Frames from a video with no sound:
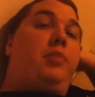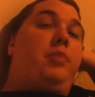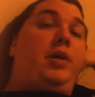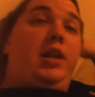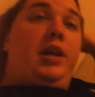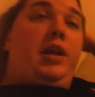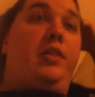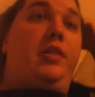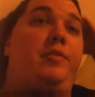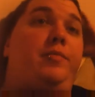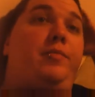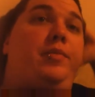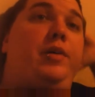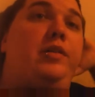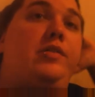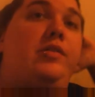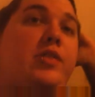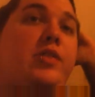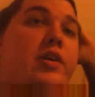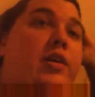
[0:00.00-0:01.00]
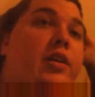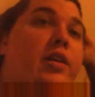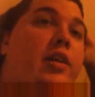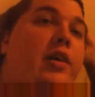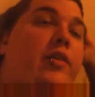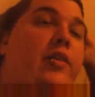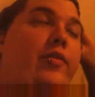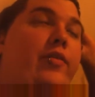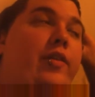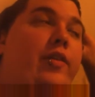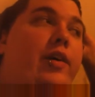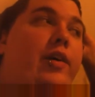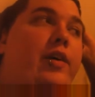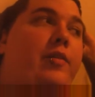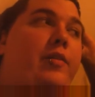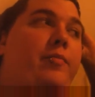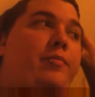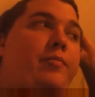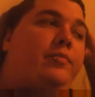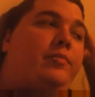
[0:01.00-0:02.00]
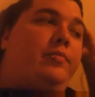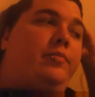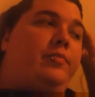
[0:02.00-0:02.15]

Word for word: But on the brighter side of life, um,